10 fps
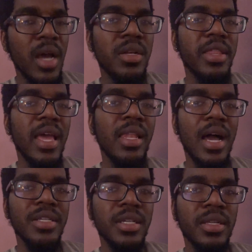Under that
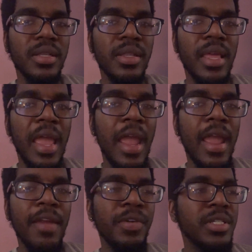logic,
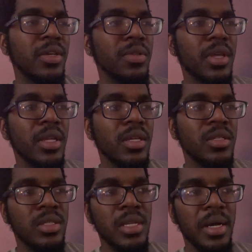every single thing
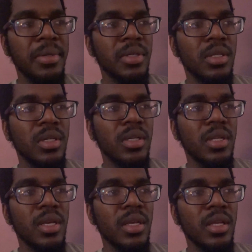that is
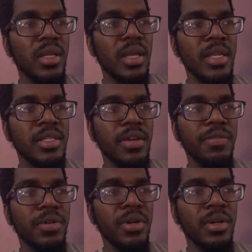done
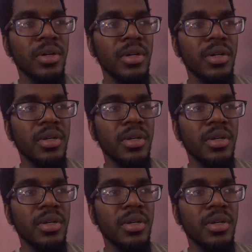for,